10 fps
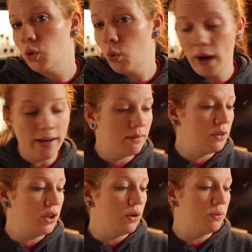quite,
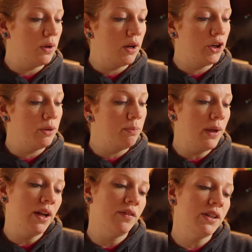you know, a good
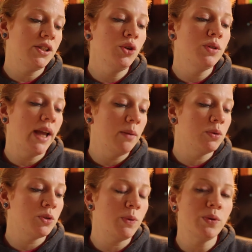bit of it. 2
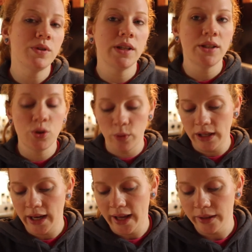tablespoons is
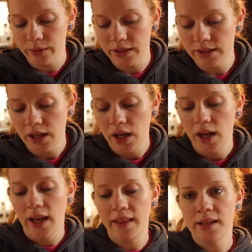20 calories,
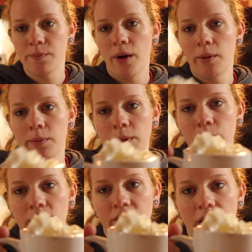and that's probably
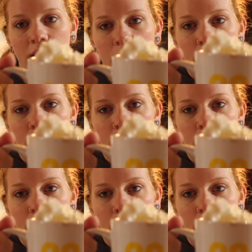what I've got